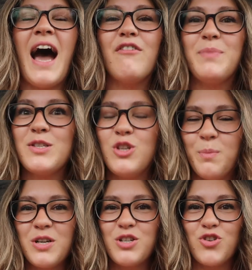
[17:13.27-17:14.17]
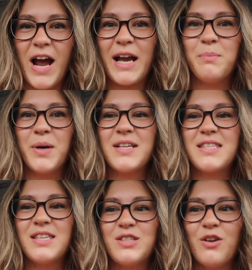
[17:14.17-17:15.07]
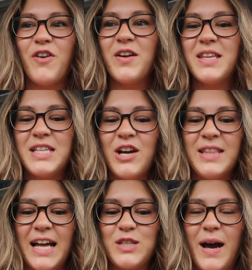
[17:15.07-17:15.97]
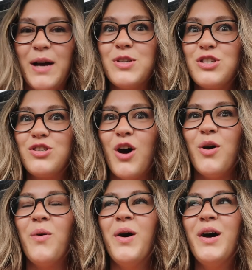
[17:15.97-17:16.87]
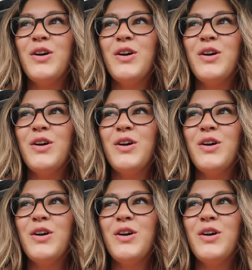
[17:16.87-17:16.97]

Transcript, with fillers: I've been super into dragon books so far this year, and that's why I was so